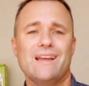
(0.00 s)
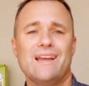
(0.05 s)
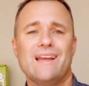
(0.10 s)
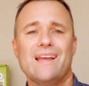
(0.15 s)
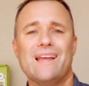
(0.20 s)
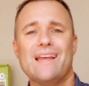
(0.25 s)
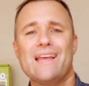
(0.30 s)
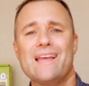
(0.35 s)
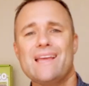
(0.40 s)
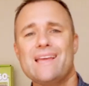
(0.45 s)

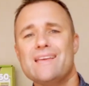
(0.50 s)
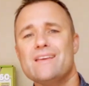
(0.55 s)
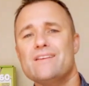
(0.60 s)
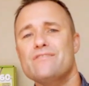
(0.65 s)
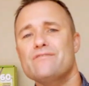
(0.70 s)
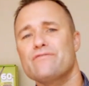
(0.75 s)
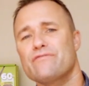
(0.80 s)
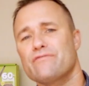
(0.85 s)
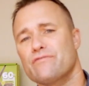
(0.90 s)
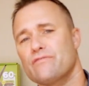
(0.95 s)
and
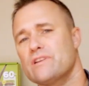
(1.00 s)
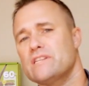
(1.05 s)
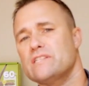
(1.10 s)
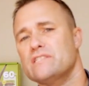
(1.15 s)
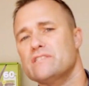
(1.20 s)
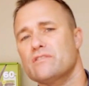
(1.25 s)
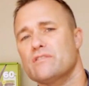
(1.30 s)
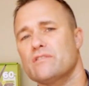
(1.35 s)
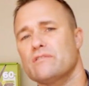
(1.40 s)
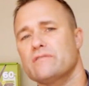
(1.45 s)
free
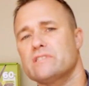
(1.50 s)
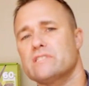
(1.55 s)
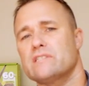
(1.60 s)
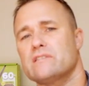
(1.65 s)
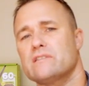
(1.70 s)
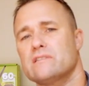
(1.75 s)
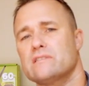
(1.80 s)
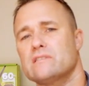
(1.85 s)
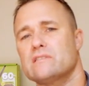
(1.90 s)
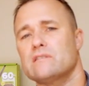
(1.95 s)

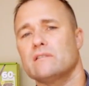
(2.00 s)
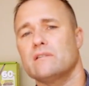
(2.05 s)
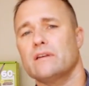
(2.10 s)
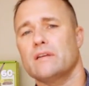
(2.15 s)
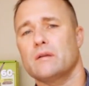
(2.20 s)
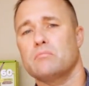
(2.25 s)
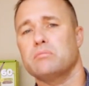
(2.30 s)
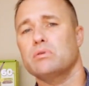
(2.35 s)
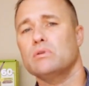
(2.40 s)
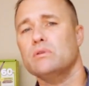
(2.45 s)
services like
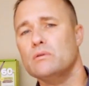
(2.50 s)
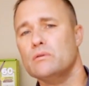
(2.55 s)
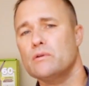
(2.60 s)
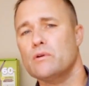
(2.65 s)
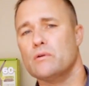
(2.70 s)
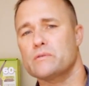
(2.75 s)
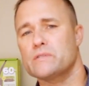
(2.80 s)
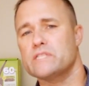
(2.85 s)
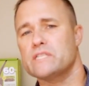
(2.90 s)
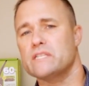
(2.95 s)
Pluto
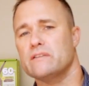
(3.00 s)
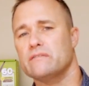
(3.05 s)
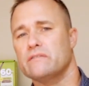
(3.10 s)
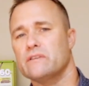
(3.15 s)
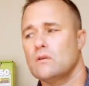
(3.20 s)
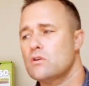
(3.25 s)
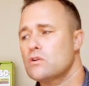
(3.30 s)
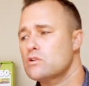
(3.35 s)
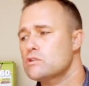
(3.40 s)
TV.